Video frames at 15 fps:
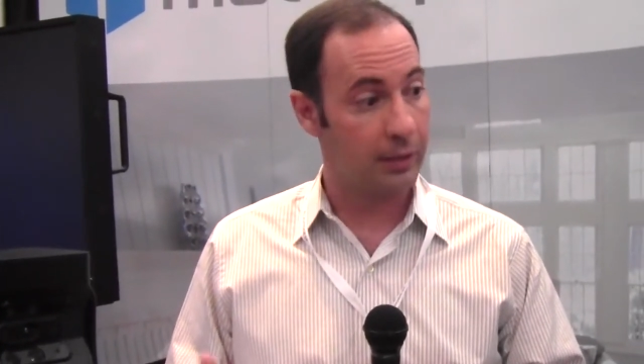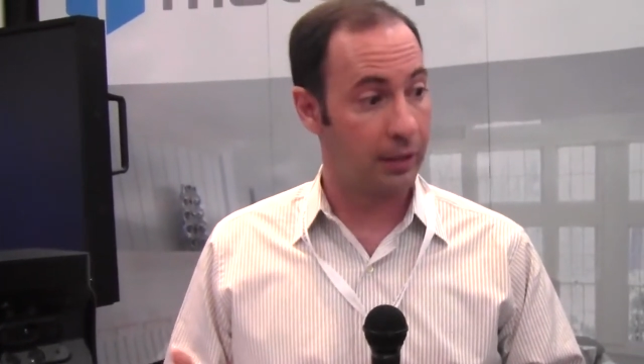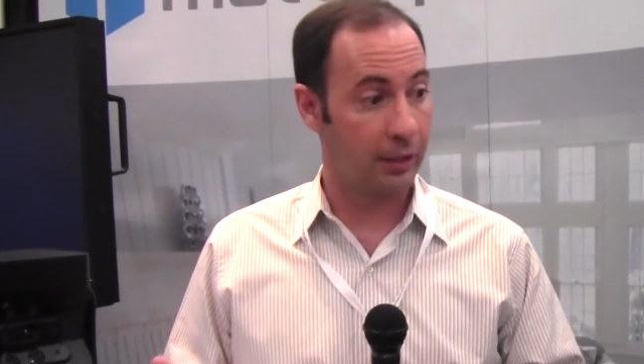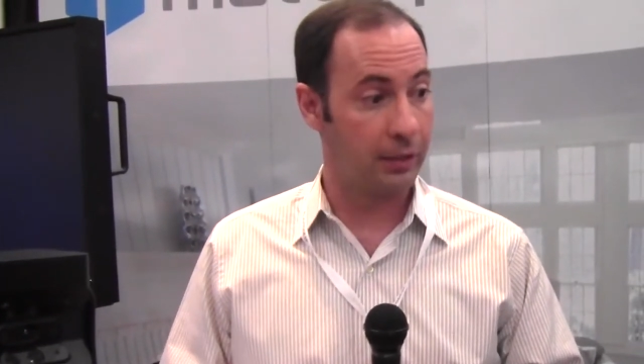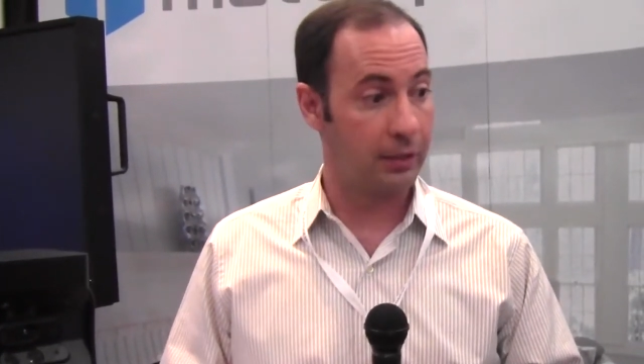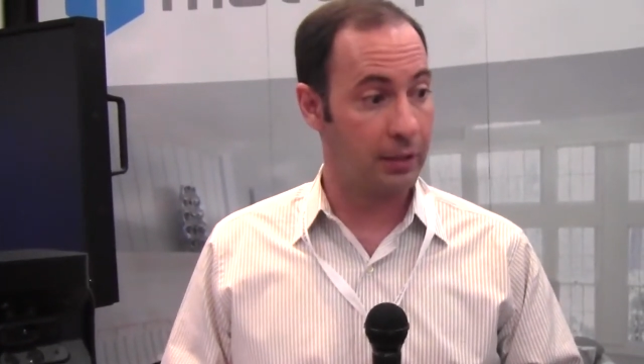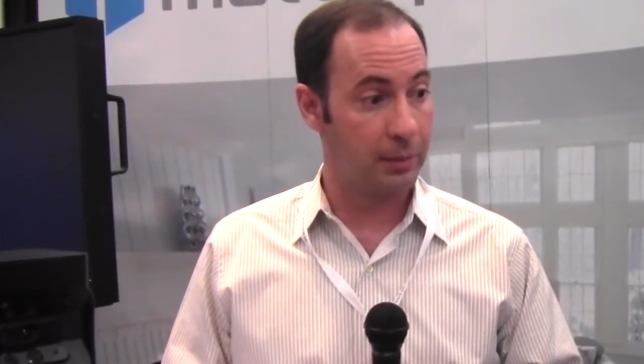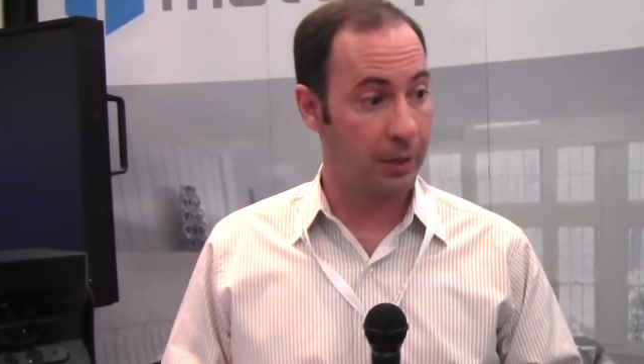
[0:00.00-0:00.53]
they
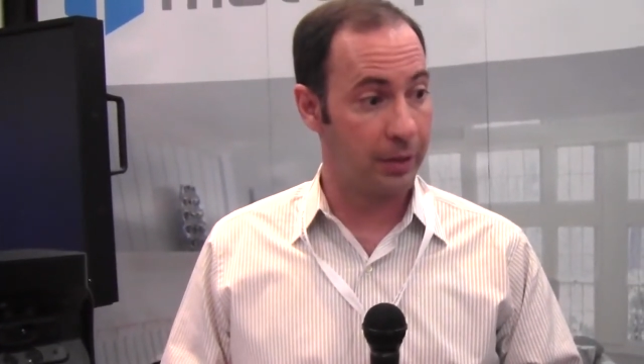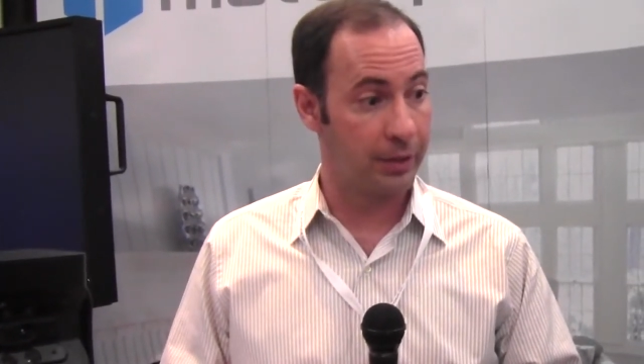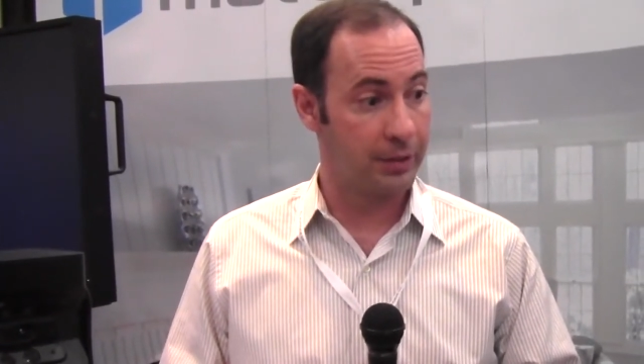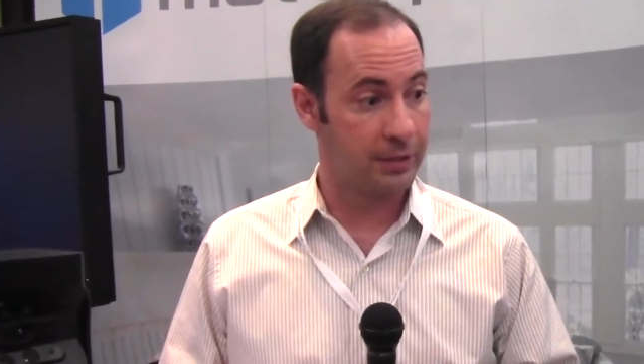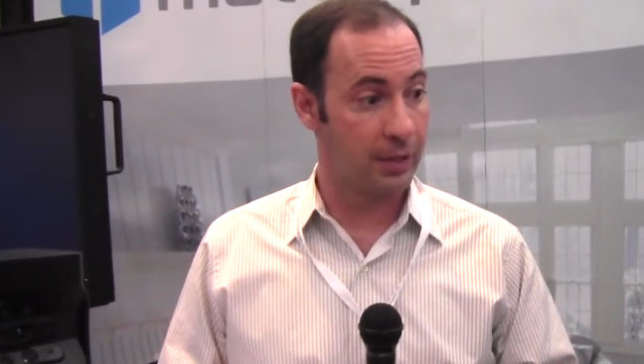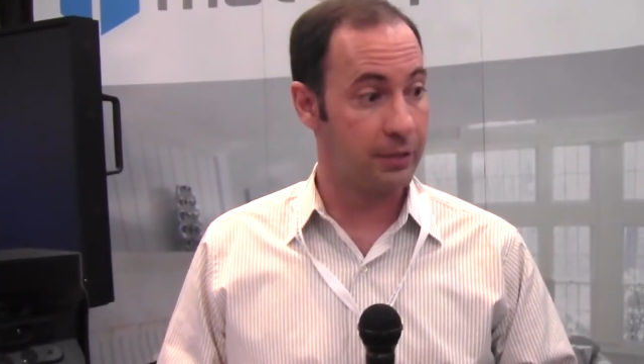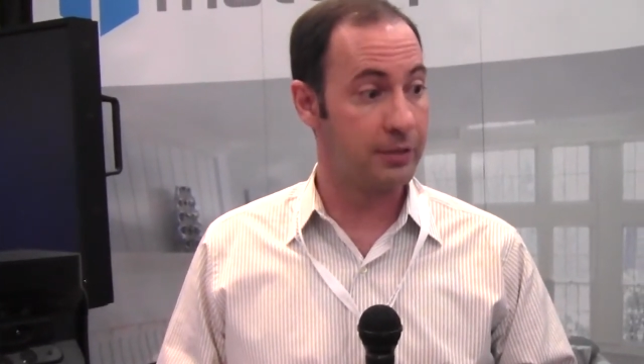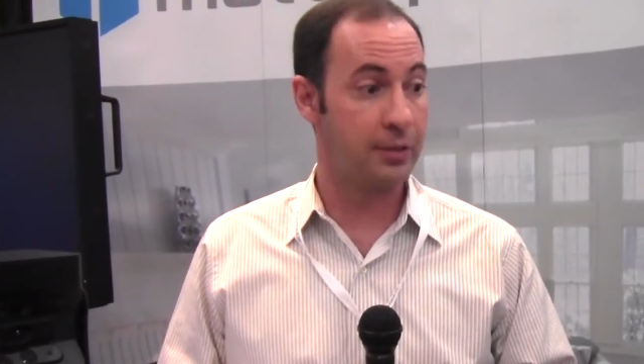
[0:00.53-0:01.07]
get an email
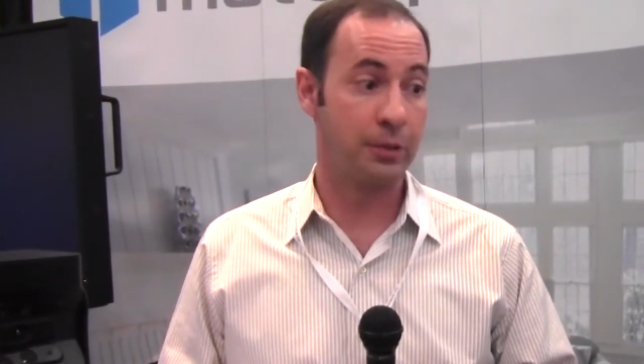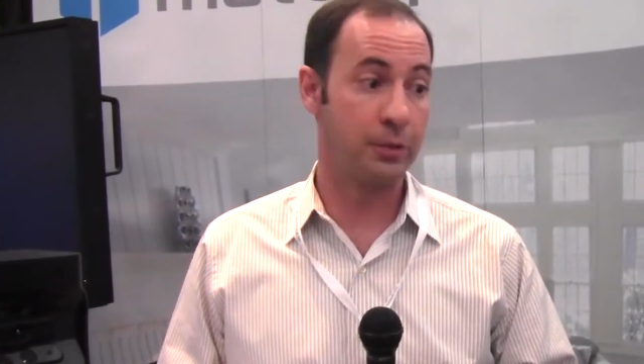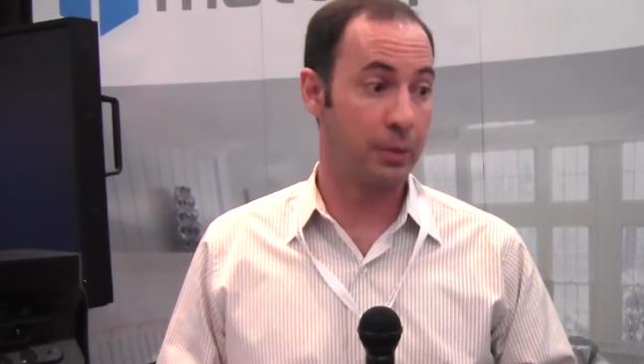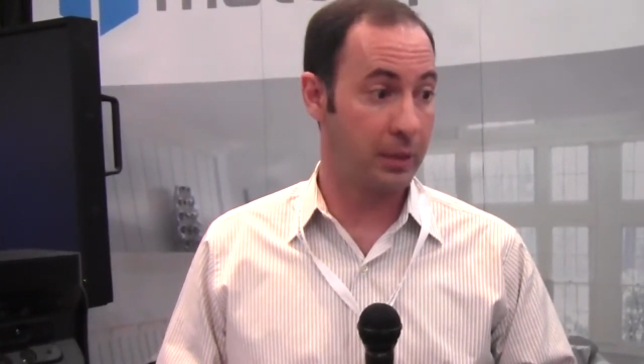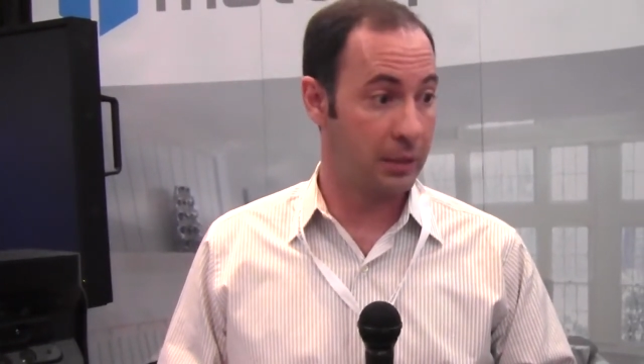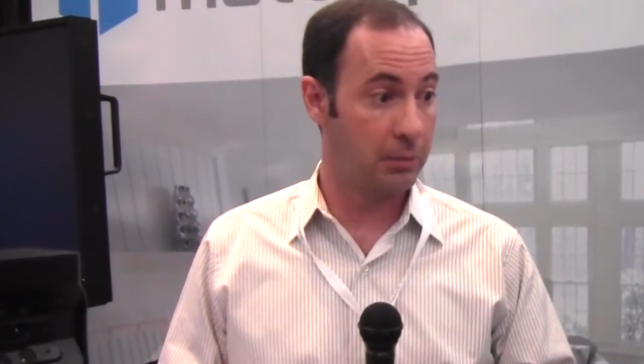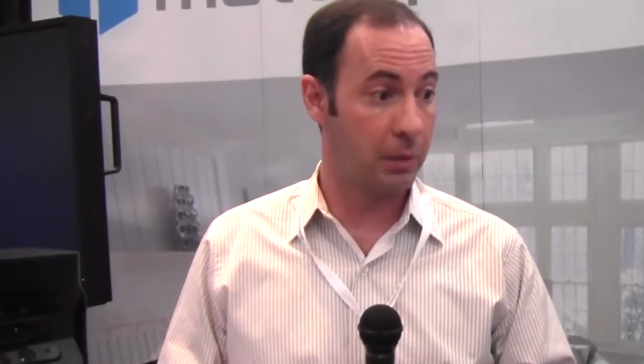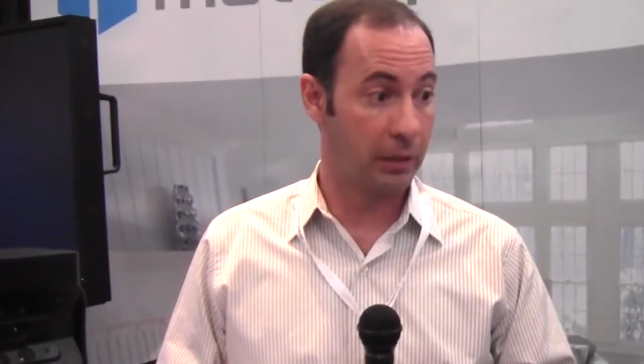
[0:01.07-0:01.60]
that says their
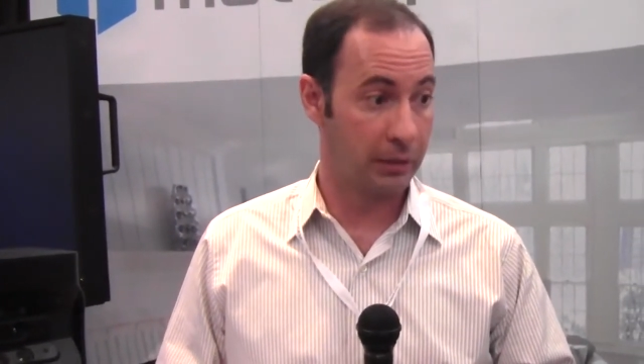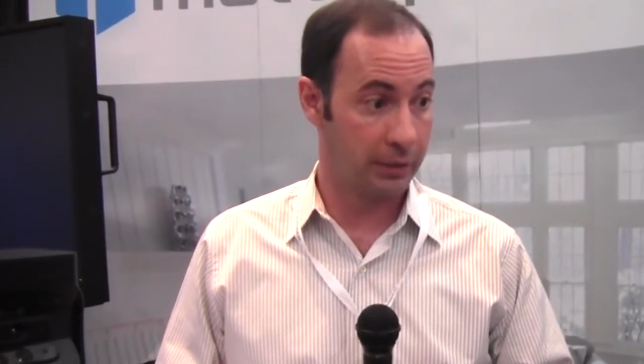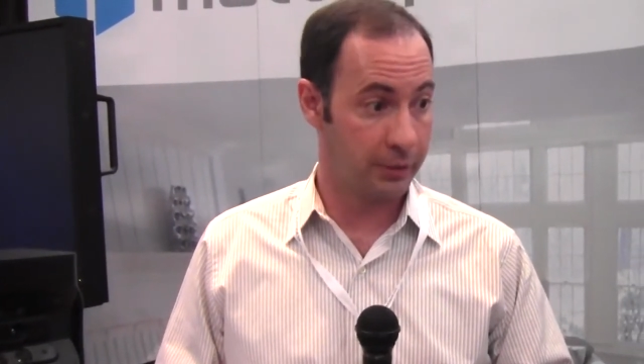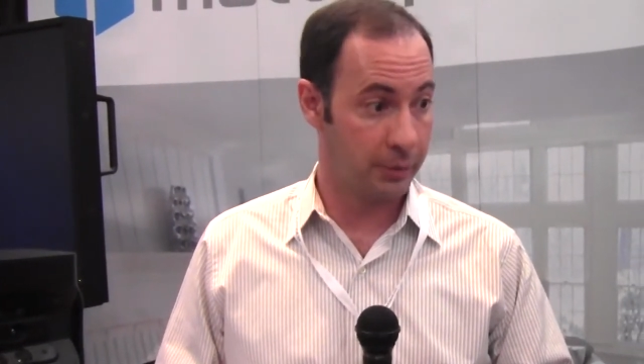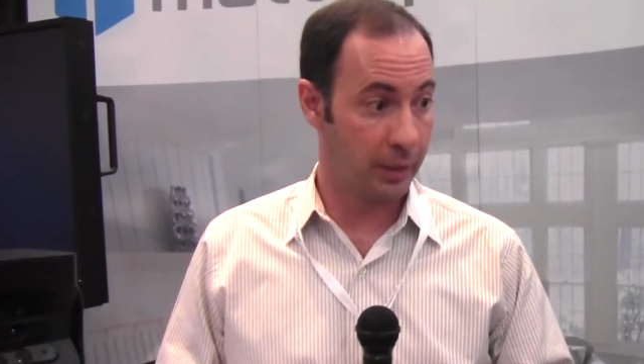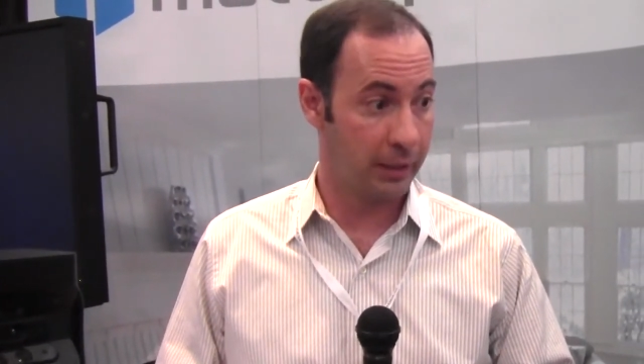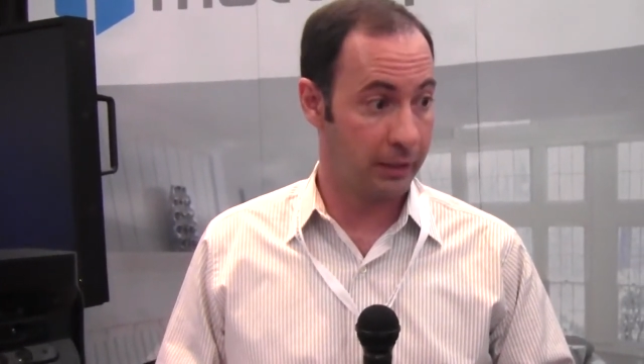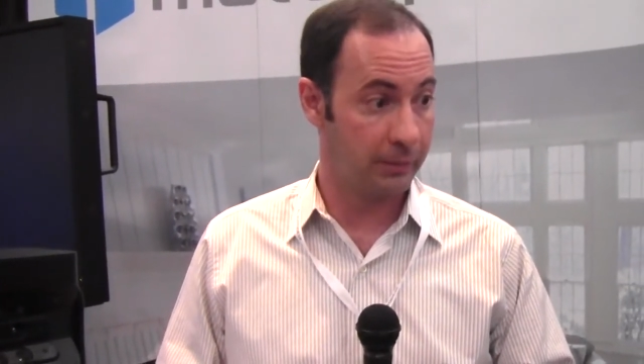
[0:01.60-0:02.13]
3D model
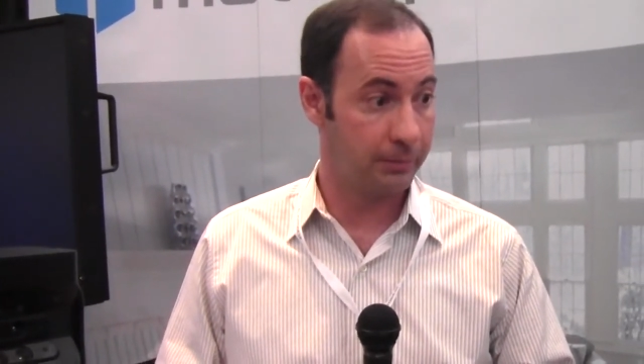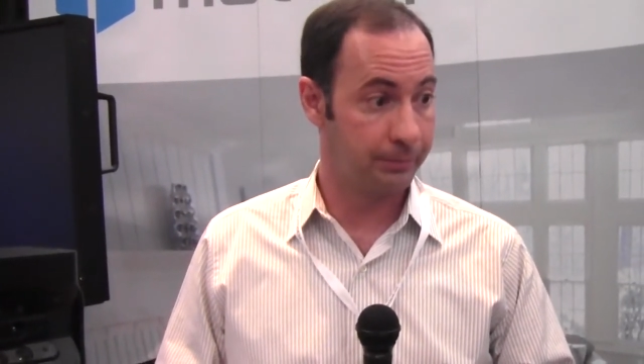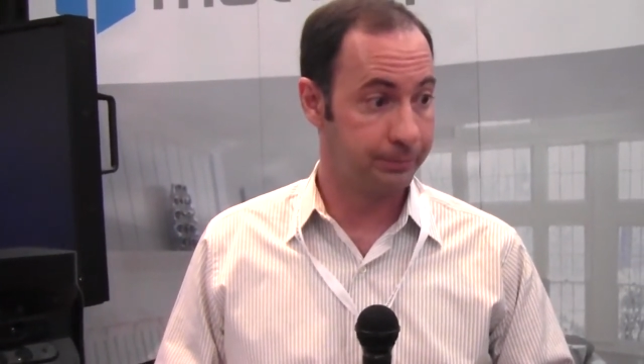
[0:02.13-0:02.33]
is ready.